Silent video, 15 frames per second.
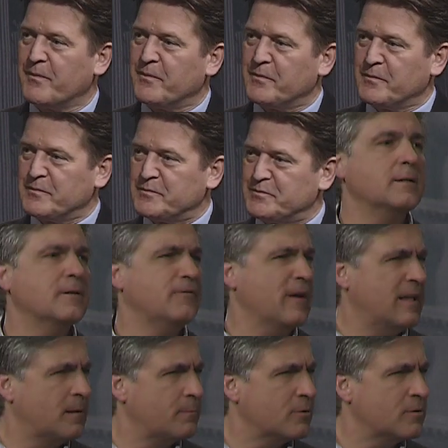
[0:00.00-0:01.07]
Do
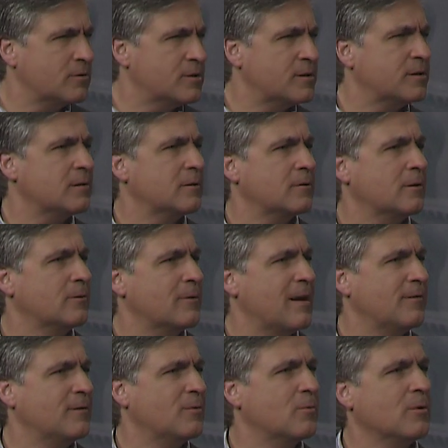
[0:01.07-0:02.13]
developers
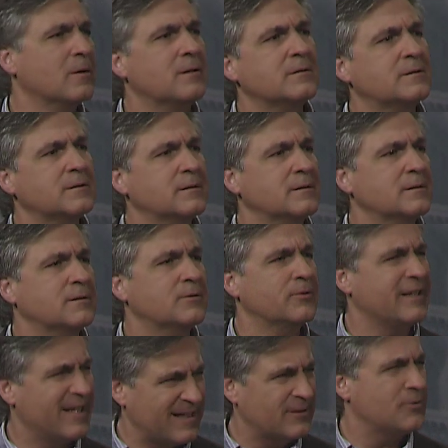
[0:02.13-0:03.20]
around the world,
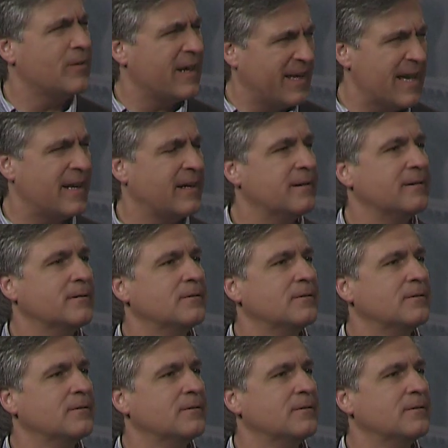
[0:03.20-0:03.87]
do they get it?